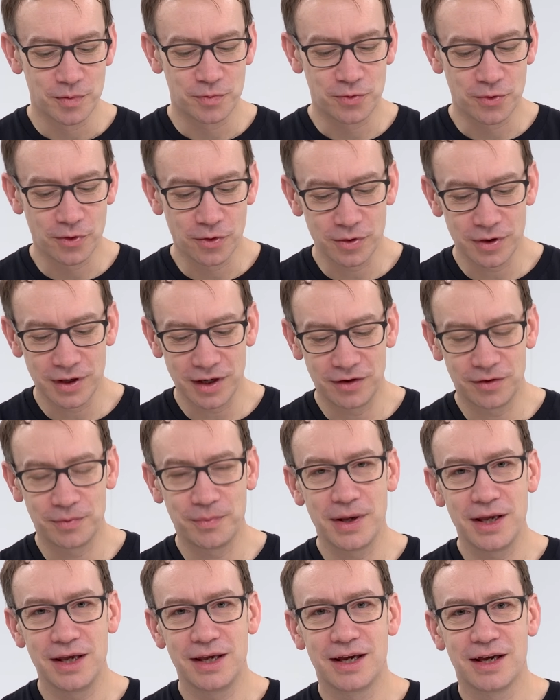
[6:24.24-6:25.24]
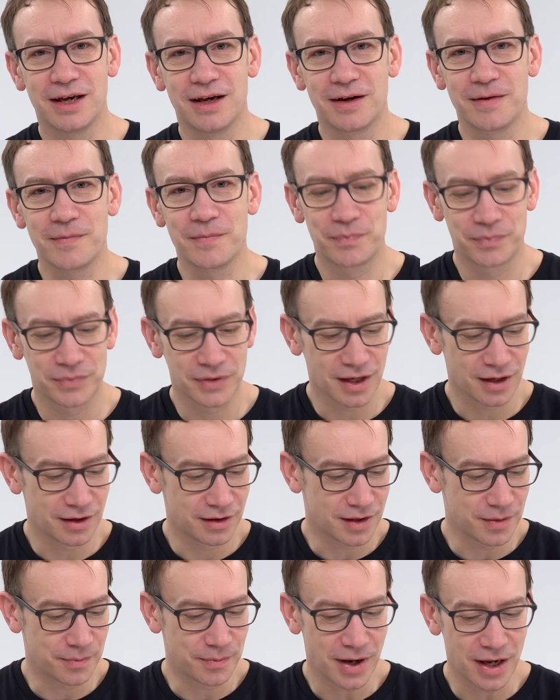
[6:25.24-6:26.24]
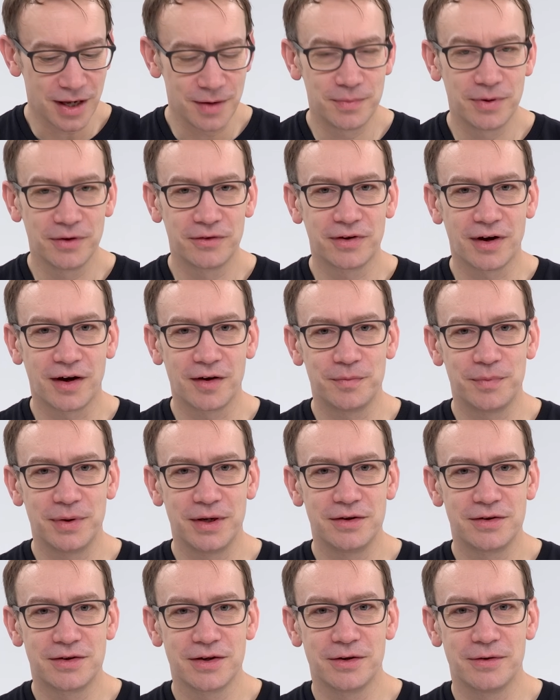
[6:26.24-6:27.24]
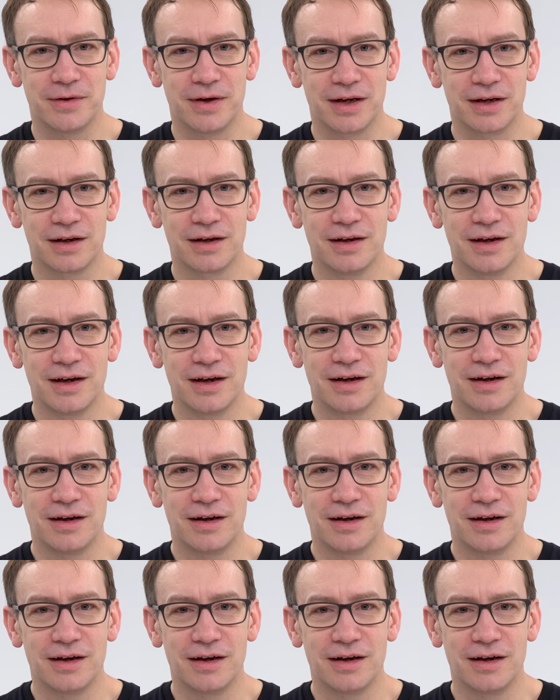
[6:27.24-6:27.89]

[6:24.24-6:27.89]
broadly speaking, the papers I've been doing